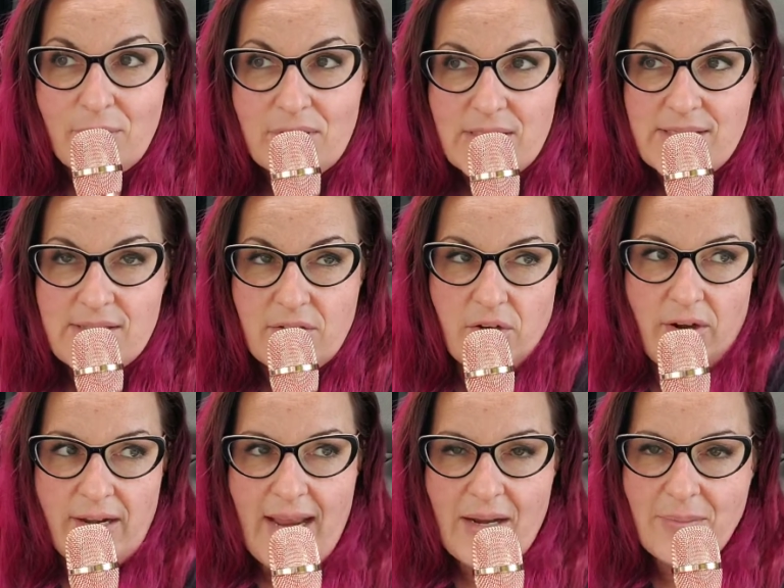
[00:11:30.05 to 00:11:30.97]
which is
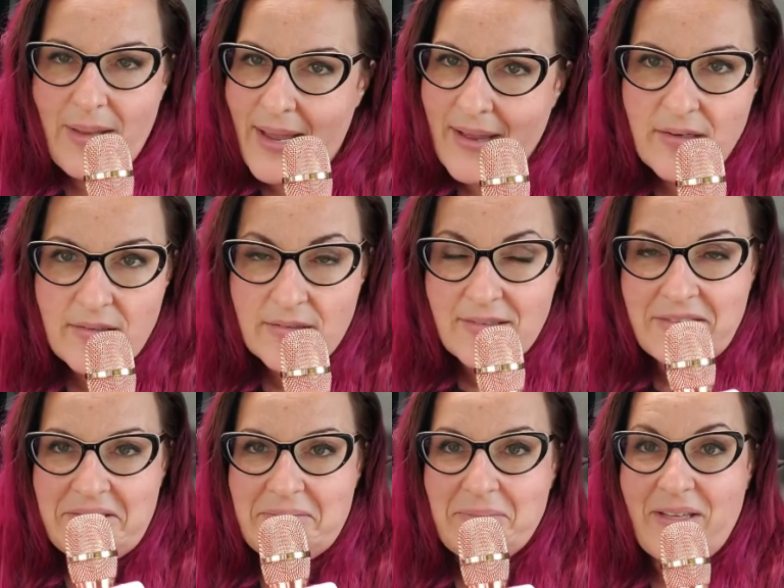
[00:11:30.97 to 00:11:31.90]
good and bad
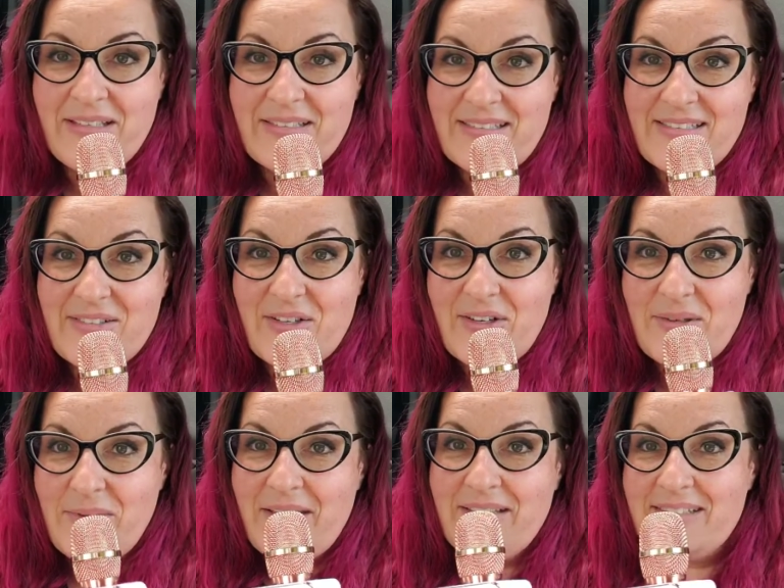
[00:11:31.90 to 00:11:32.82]
because it's
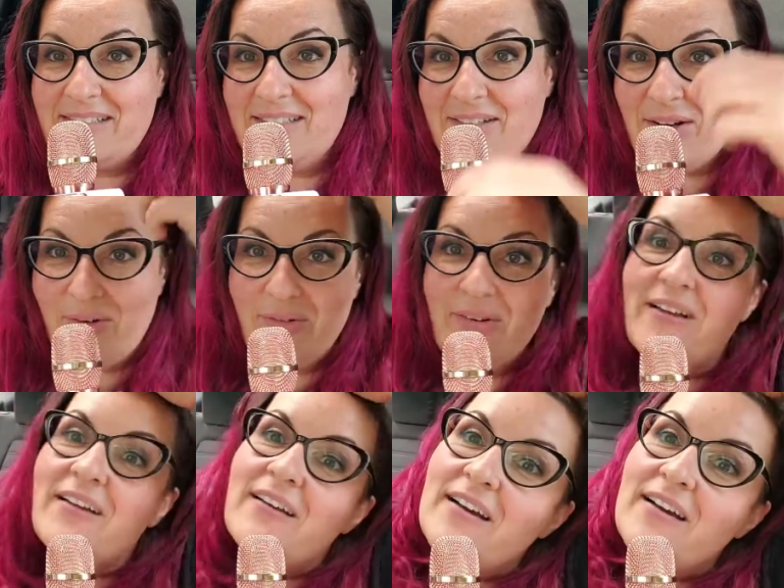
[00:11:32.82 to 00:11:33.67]
good because, you know,